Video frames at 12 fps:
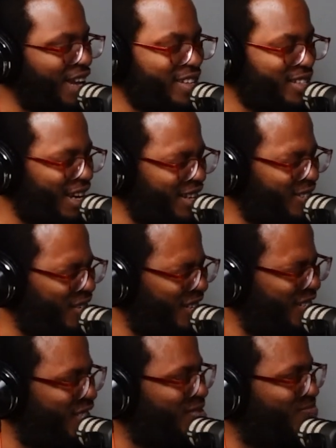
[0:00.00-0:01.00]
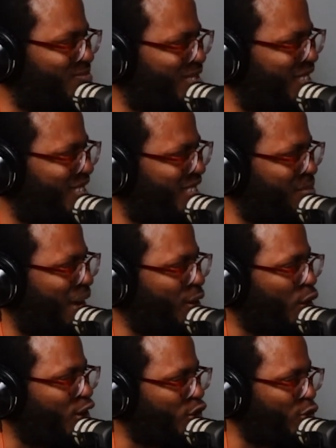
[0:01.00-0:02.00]
I need to. I need to. I need to get the, my
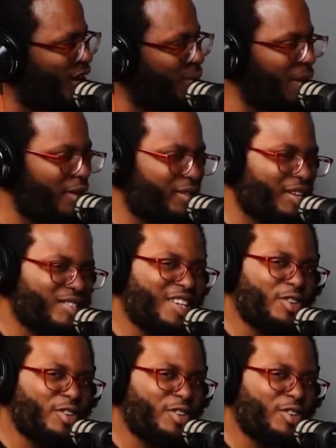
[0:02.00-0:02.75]
thoughts straight about this.